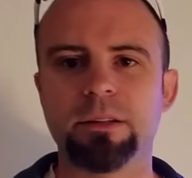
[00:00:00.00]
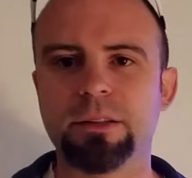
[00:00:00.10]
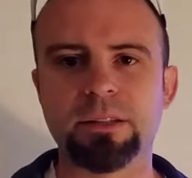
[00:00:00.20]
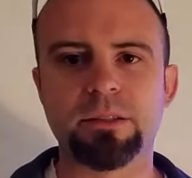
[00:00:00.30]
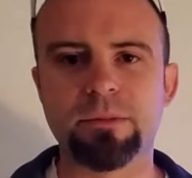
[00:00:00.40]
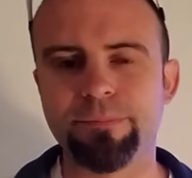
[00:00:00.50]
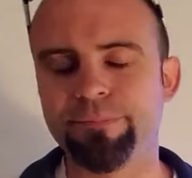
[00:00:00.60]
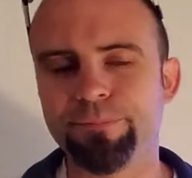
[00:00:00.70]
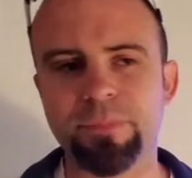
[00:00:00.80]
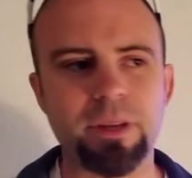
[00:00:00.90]
this,
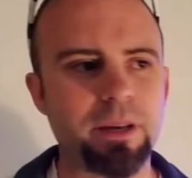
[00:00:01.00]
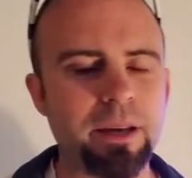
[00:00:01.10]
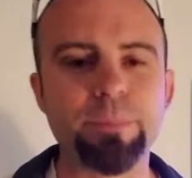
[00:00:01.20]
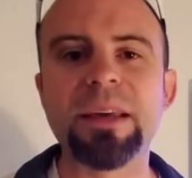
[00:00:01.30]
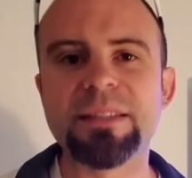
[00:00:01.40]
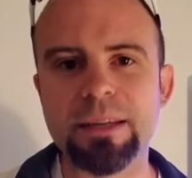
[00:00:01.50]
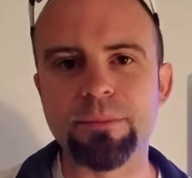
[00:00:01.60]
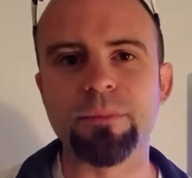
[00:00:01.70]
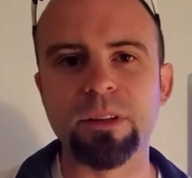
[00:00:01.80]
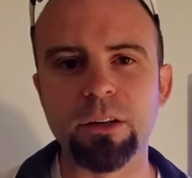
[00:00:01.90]
it may
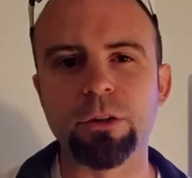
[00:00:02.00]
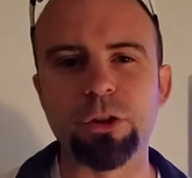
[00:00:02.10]
seem little